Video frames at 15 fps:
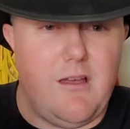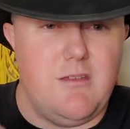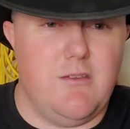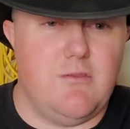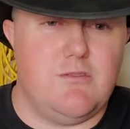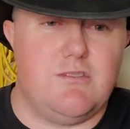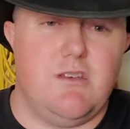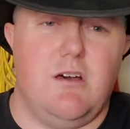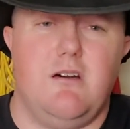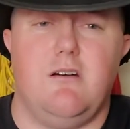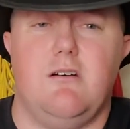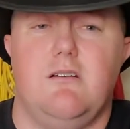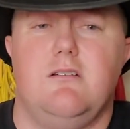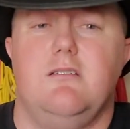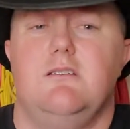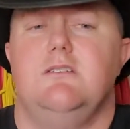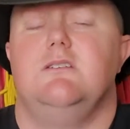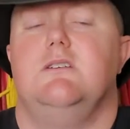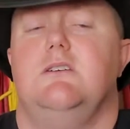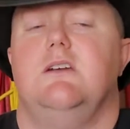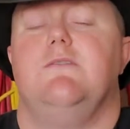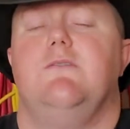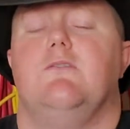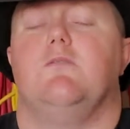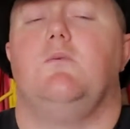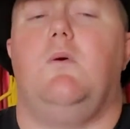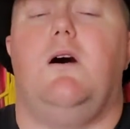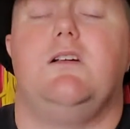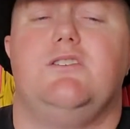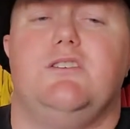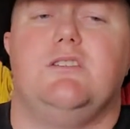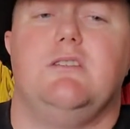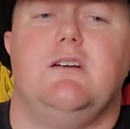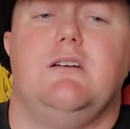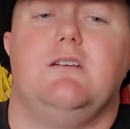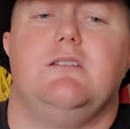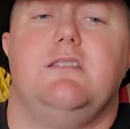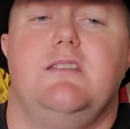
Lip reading: you saw, if you were watching there,